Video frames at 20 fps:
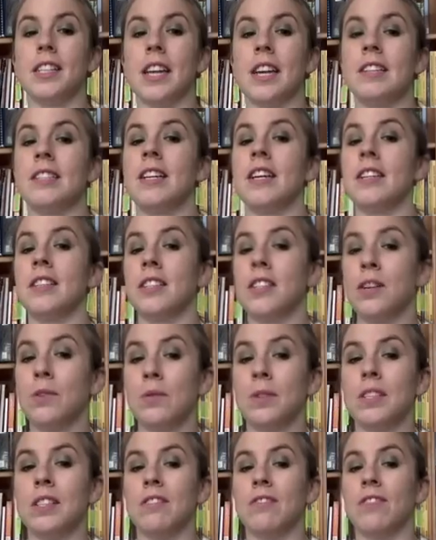Tess
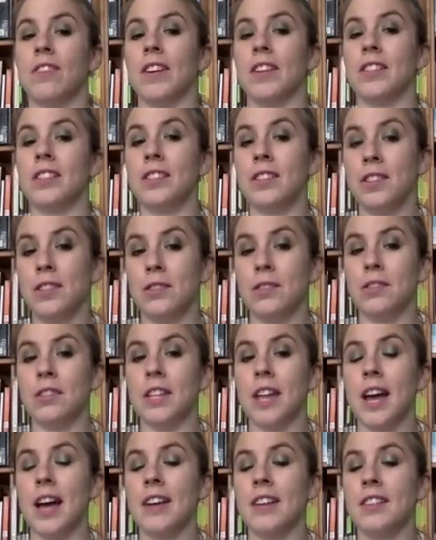Owens of Vice News
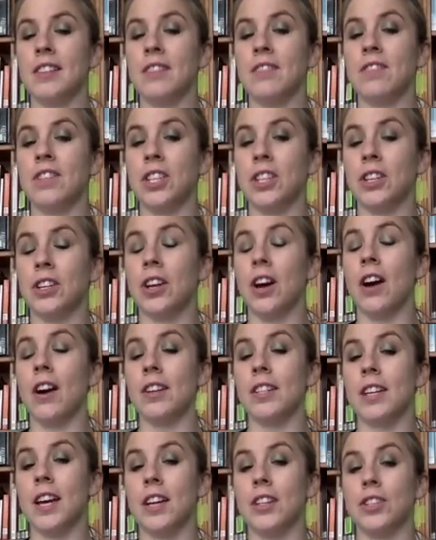asked if she could
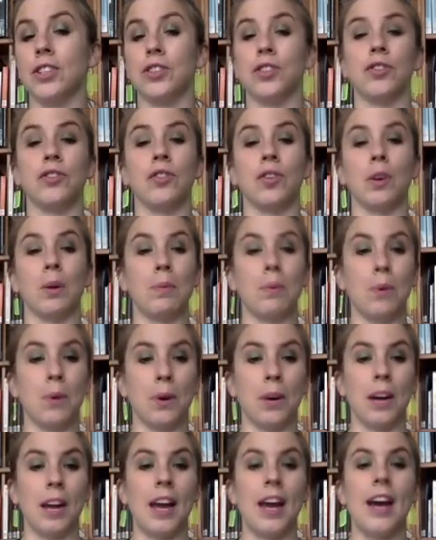contact Church for a
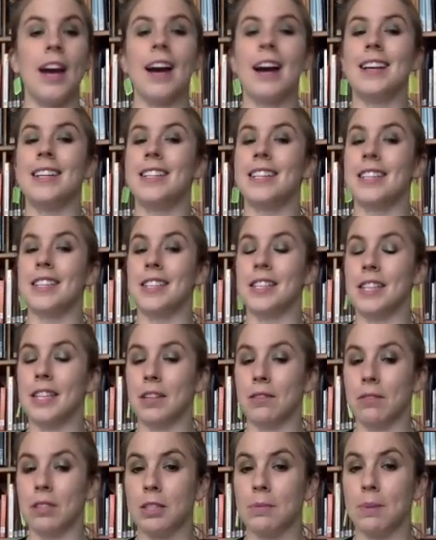report. I didn't see a
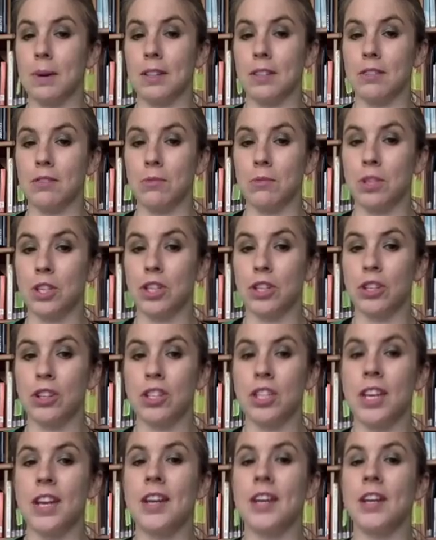response from Church,
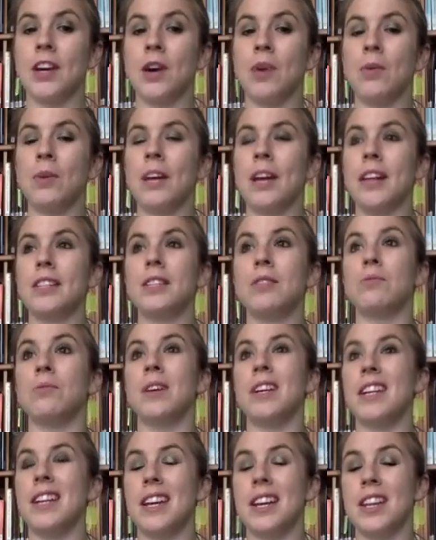and Owen hasn't
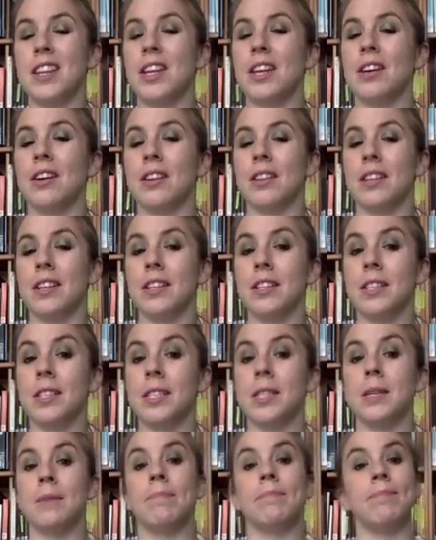written anything on
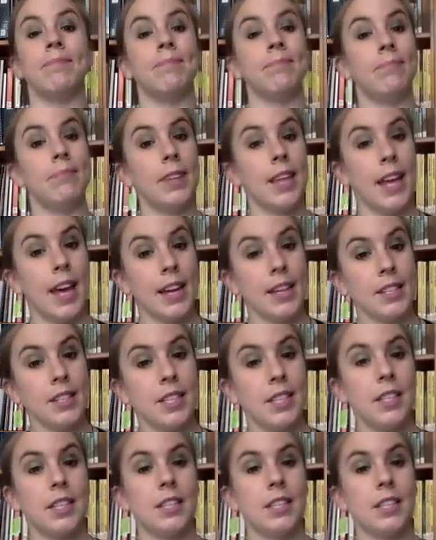this yet.